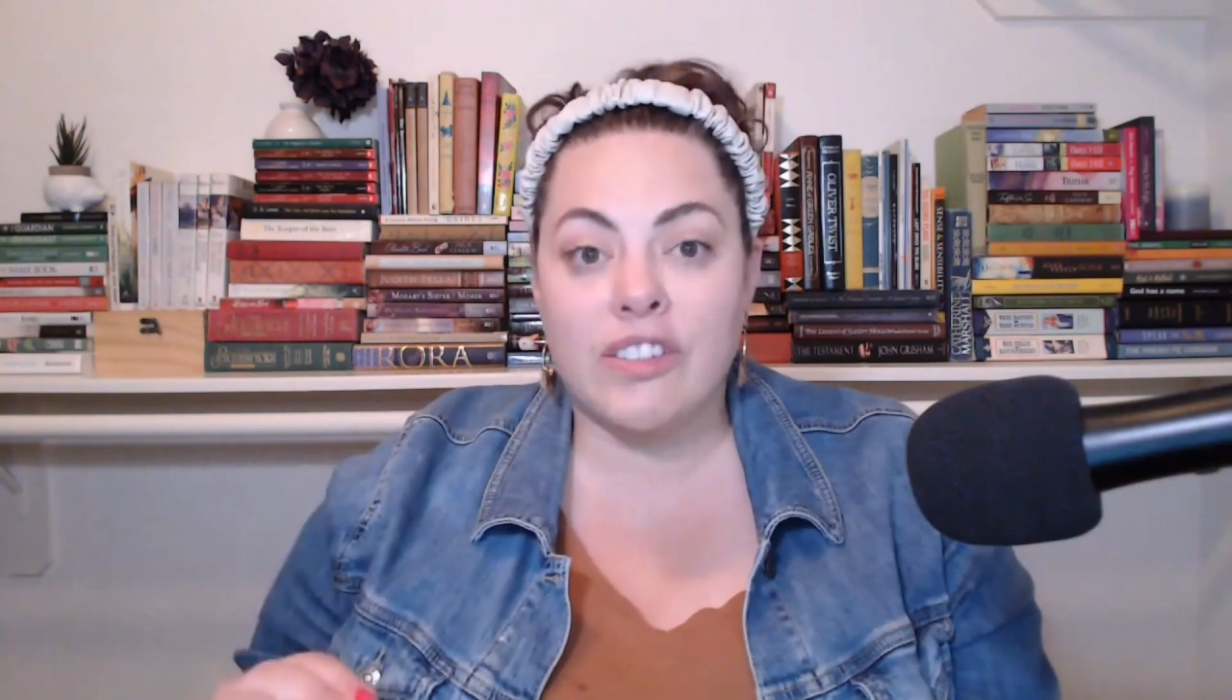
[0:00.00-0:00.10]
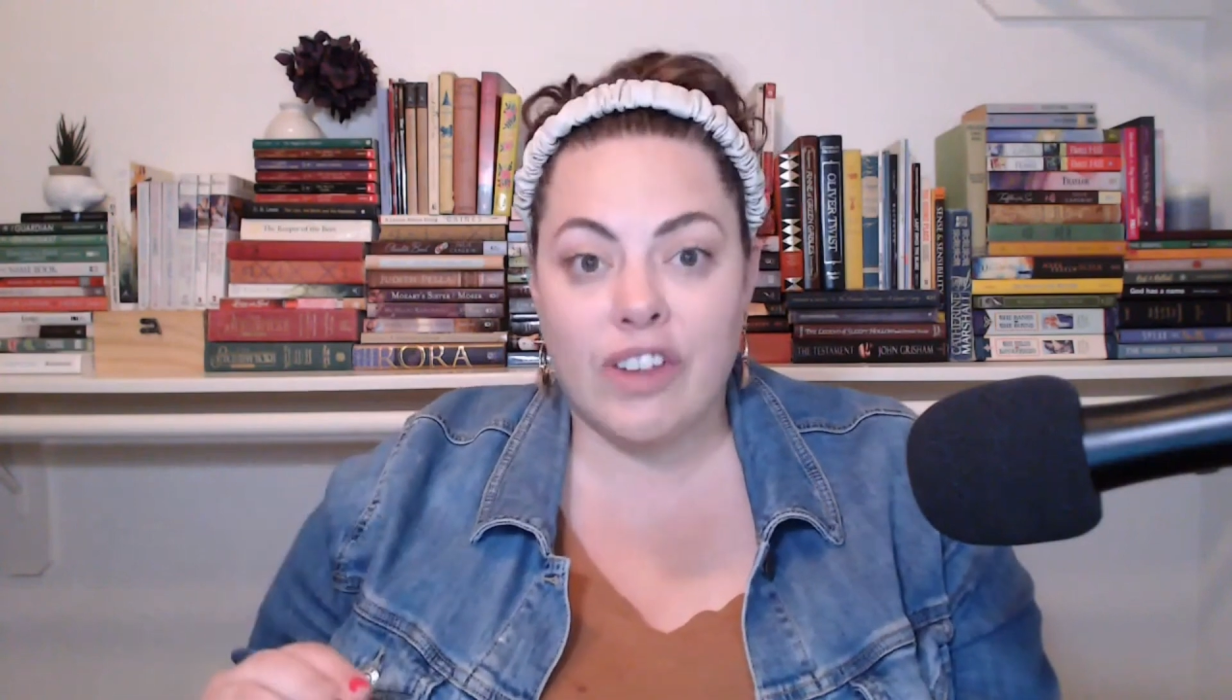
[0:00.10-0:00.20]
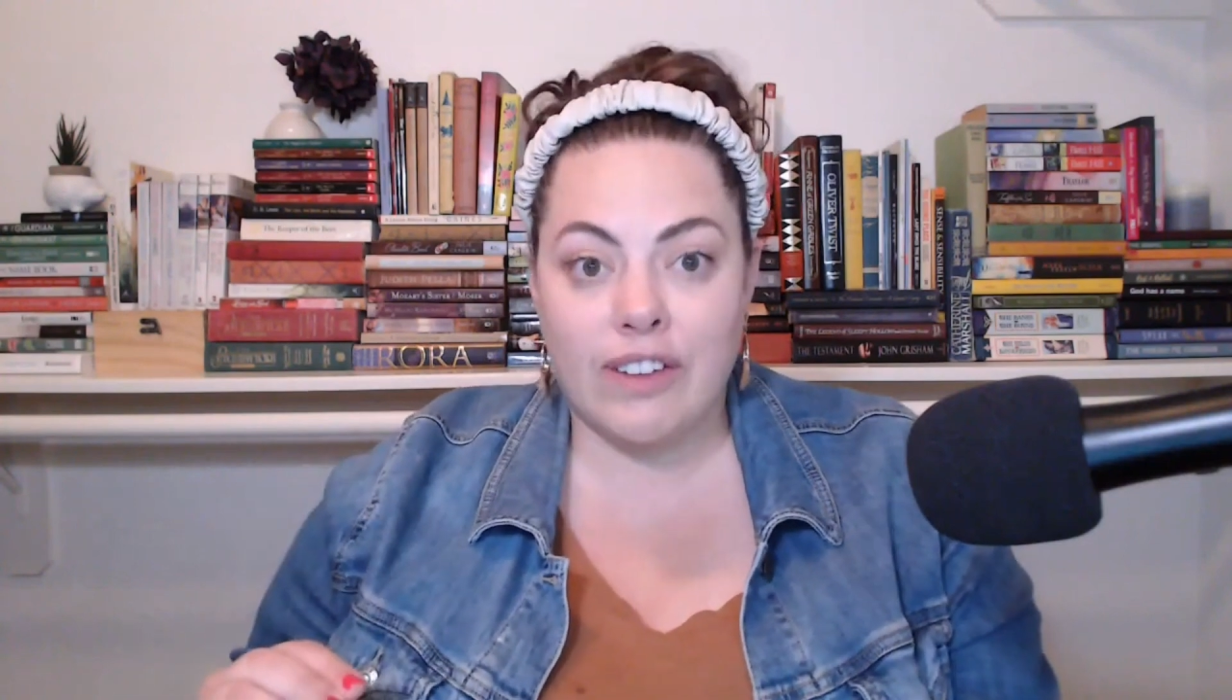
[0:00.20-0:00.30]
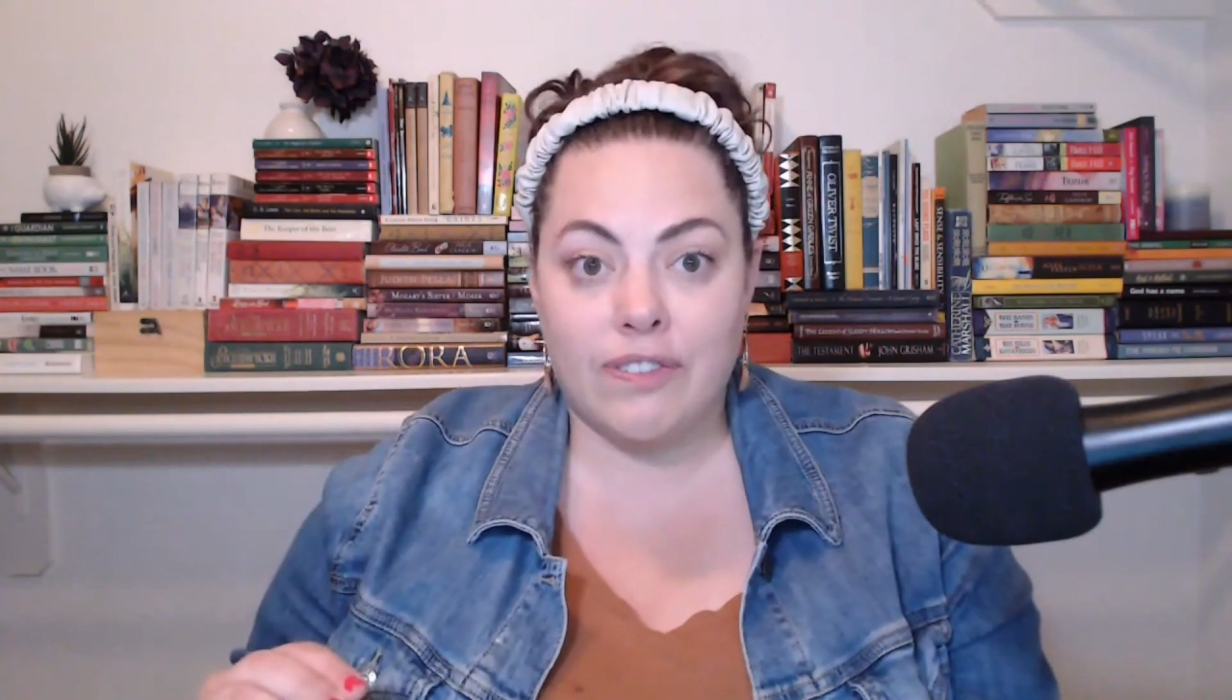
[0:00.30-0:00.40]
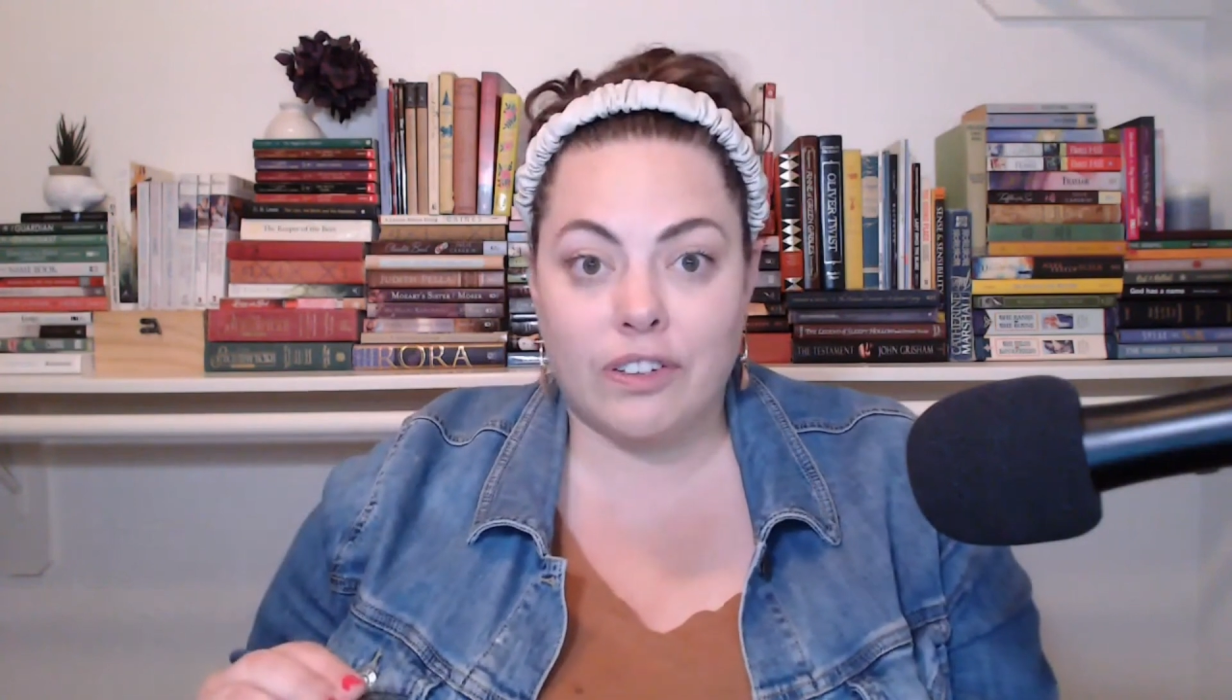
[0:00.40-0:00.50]

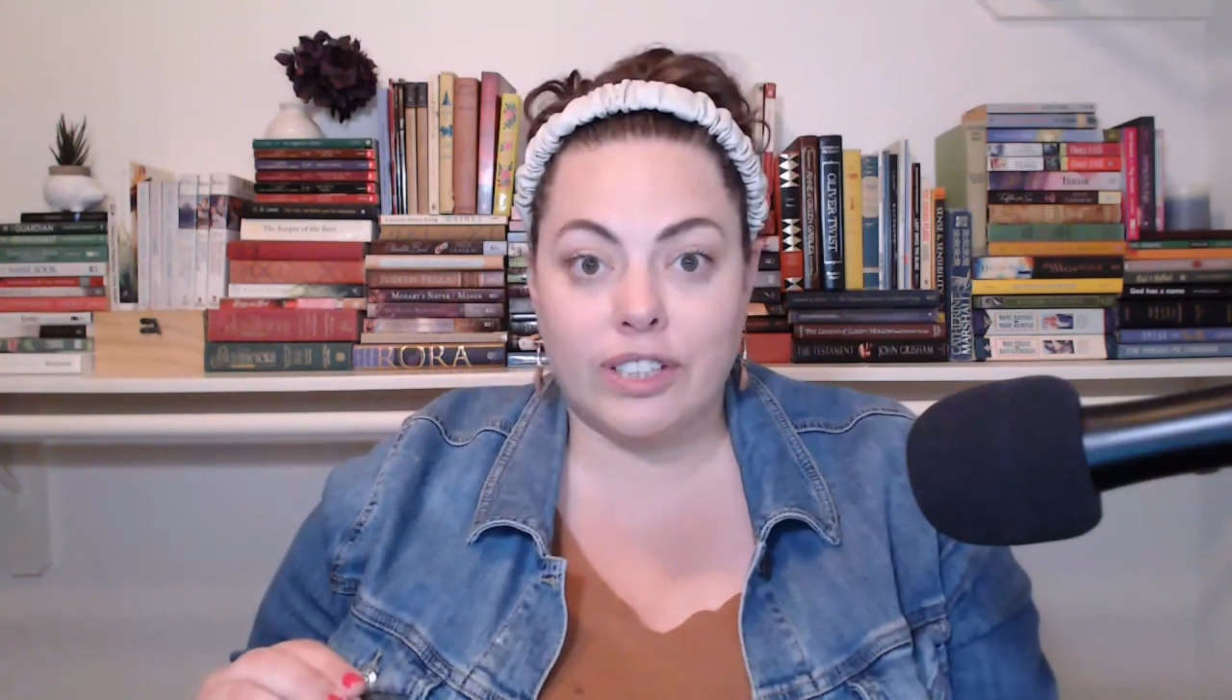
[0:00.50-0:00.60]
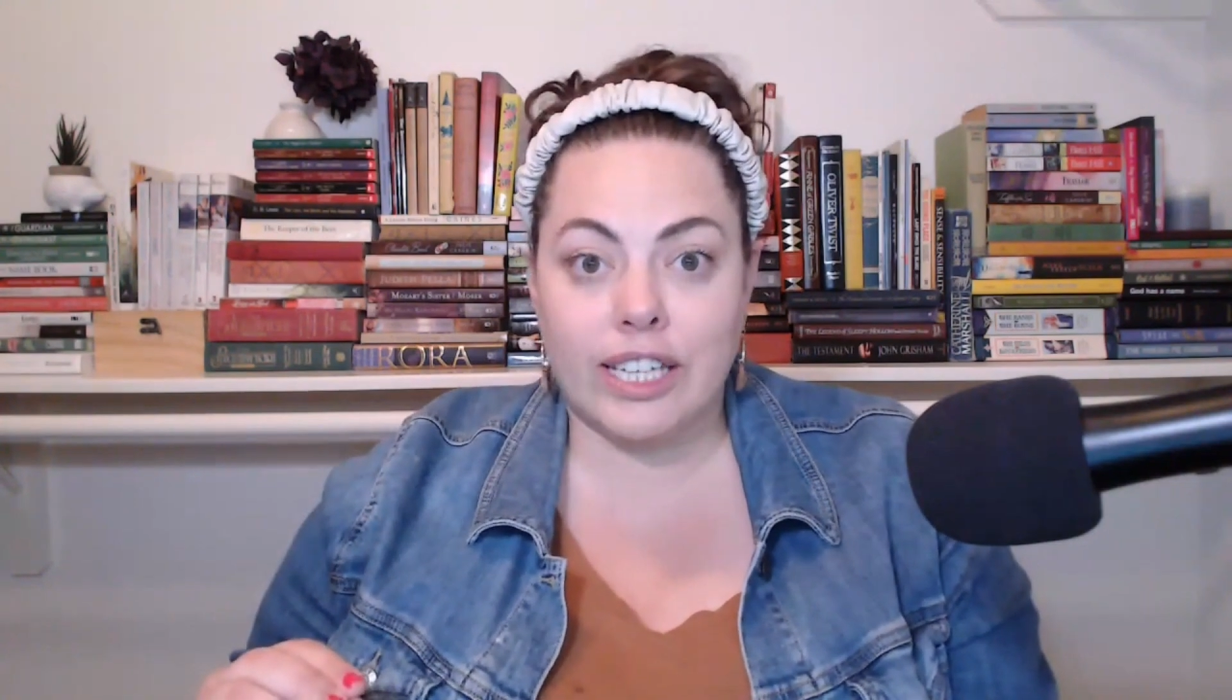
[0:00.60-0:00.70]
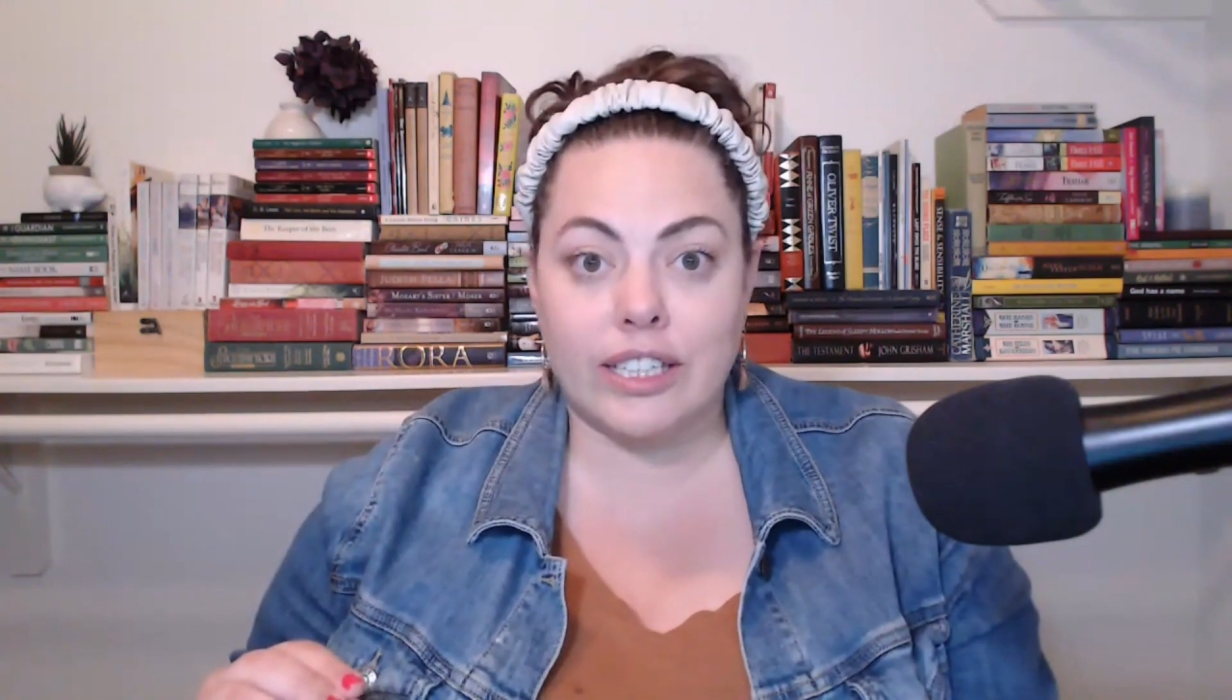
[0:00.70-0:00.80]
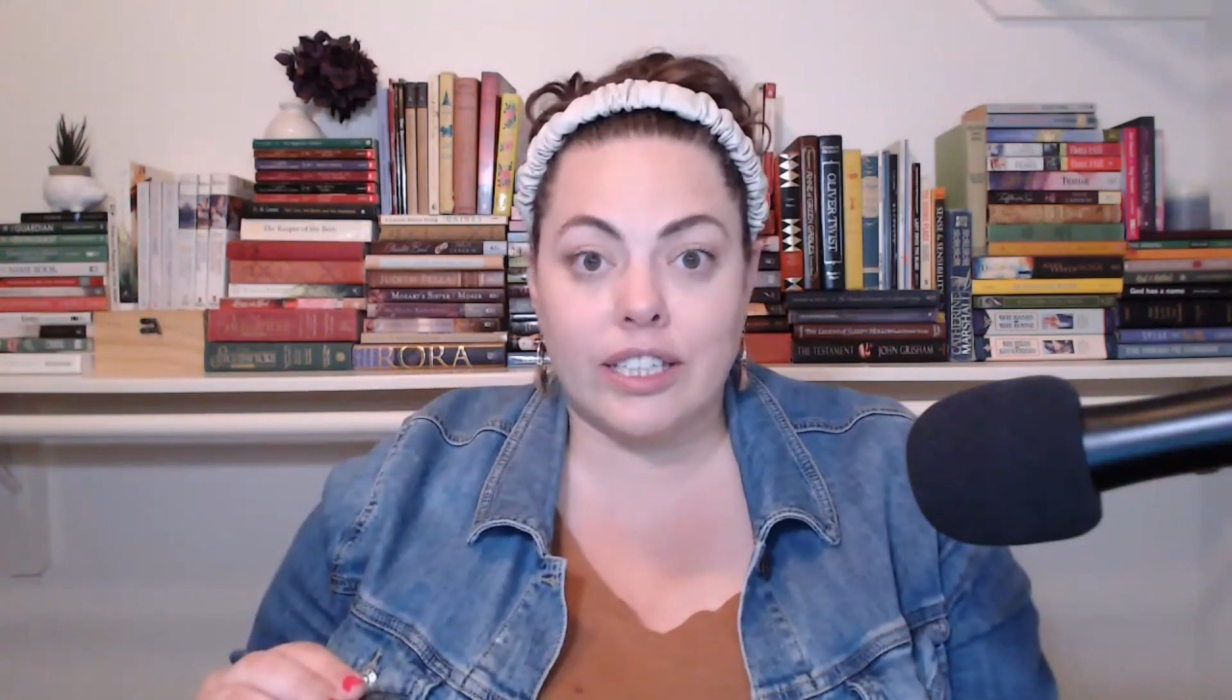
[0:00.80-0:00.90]
faithfulness,